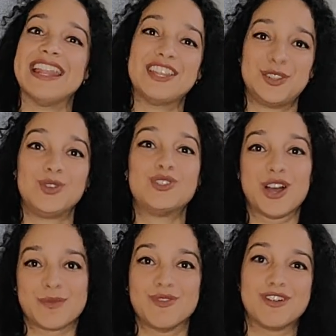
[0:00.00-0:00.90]
and I do
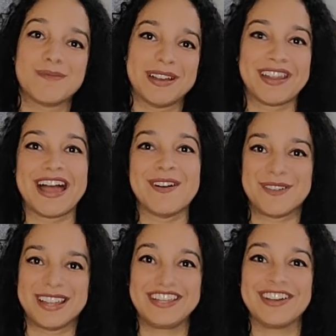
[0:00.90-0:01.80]
talk more about how
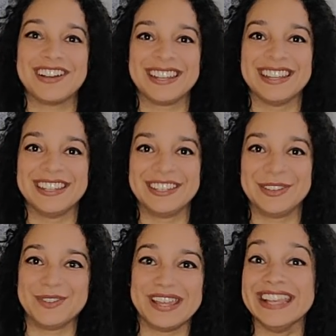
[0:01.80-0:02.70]
I got
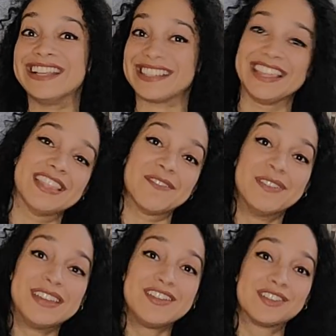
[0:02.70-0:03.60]
into inks in that video,